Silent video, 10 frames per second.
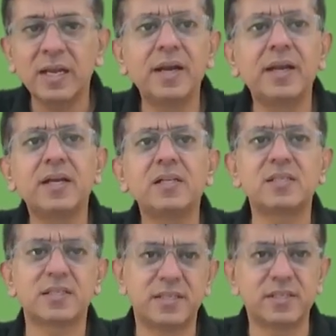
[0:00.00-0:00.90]
critical
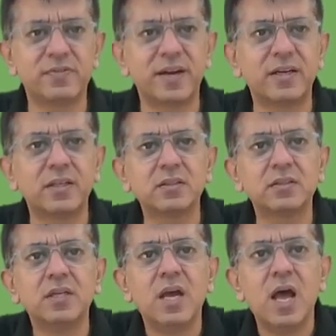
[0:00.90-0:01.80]
success
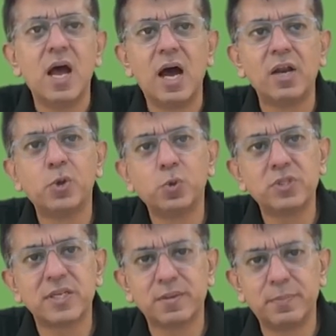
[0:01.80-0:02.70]
factors are
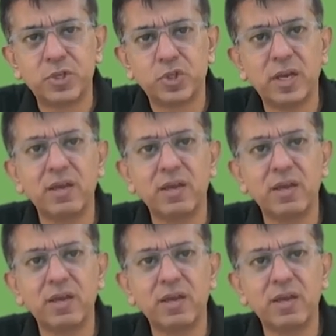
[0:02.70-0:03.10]
used as a measure